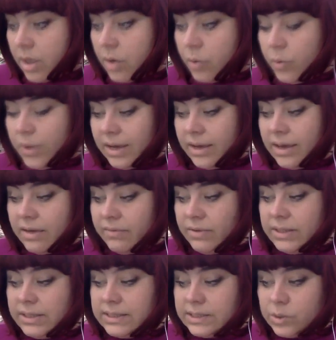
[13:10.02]
we are
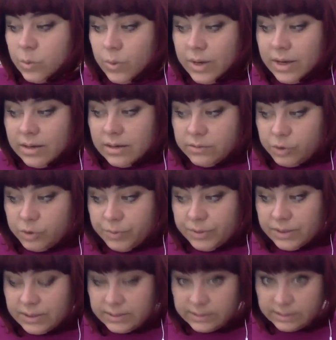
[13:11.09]
having the square of
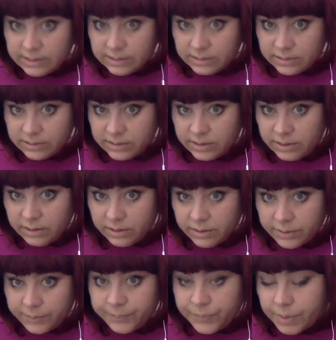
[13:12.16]
Jupiter and Saturn
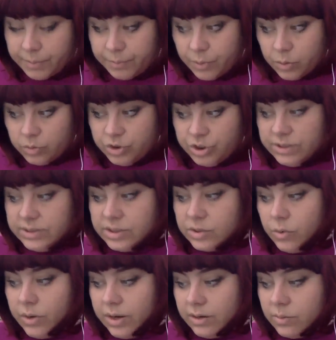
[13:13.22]
here, approaching a
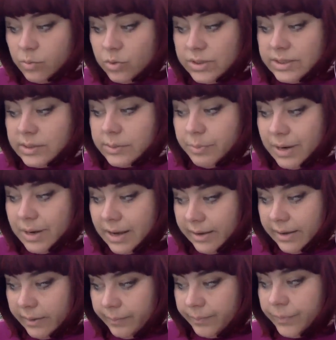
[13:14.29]
square the moon is
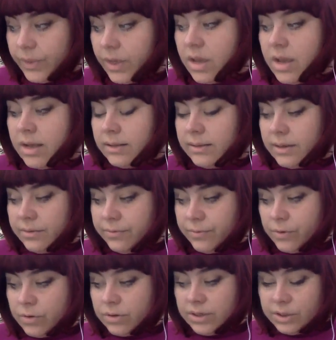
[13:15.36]
applying.
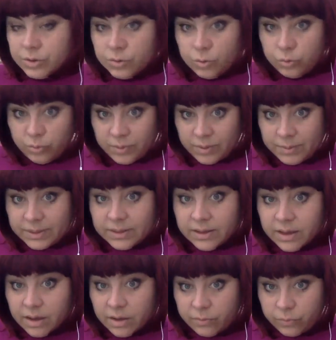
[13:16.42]
Therefore, it's good to be a bit
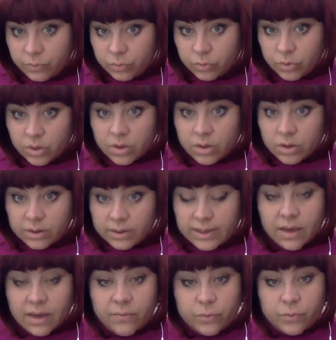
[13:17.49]
careful.
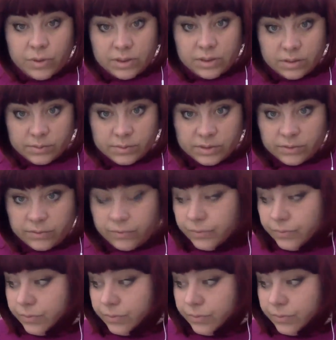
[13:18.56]
Careful in terms of